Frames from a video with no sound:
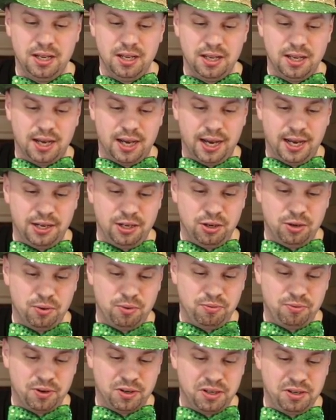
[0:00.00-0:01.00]
I
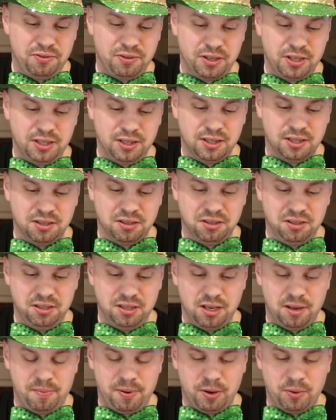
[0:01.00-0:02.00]
know very, very little
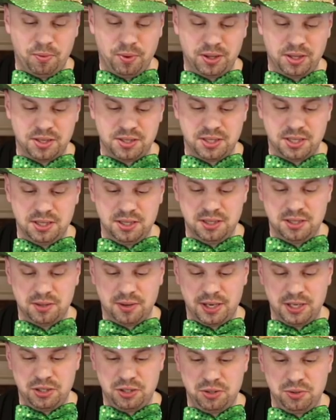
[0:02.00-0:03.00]
about what this is,
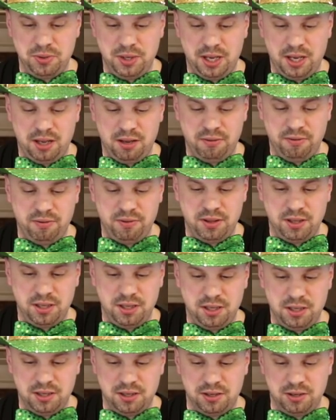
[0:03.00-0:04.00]
so I do have
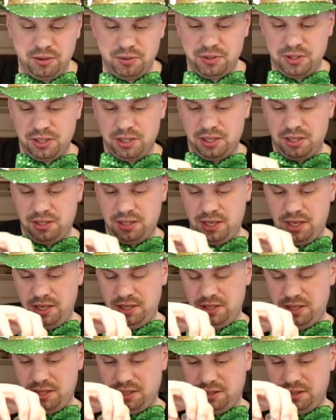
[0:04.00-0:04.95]
the nosing and tasting